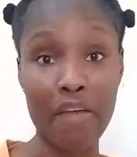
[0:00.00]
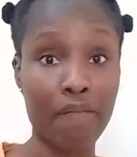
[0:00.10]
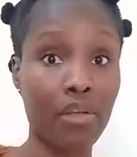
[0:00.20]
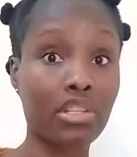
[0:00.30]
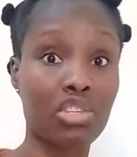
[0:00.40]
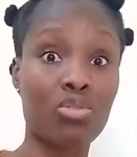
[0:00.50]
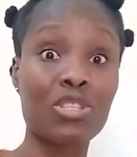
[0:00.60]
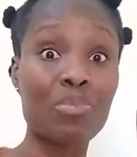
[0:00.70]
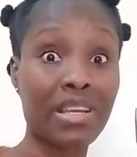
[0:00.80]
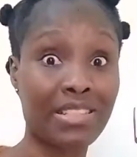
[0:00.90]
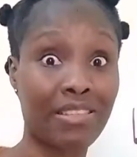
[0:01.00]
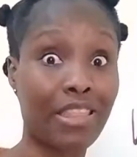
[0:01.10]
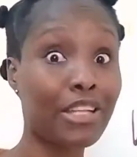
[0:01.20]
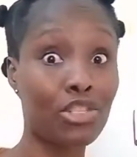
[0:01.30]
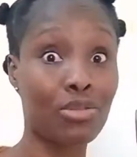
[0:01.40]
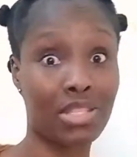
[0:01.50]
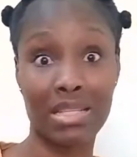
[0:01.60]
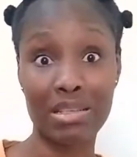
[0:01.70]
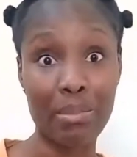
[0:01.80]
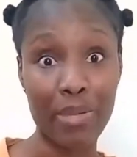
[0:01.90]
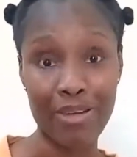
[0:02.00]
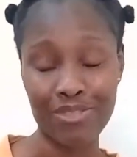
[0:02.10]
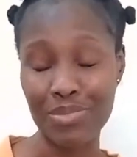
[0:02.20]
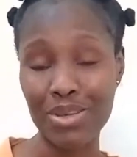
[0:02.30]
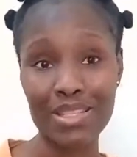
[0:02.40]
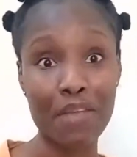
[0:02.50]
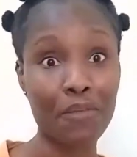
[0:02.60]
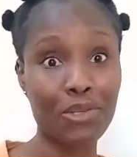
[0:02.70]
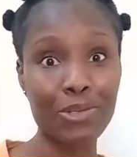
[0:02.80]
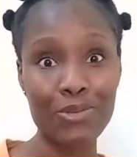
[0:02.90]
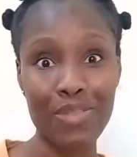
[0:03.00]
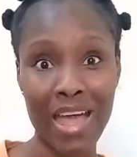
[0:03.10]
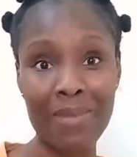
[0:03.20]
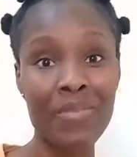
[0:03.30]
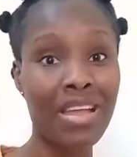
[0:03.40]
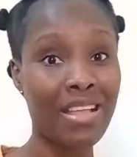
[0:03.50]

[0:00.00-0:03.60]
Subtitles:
I felt disrespected. That's you setting a boundary, because if you don't do that,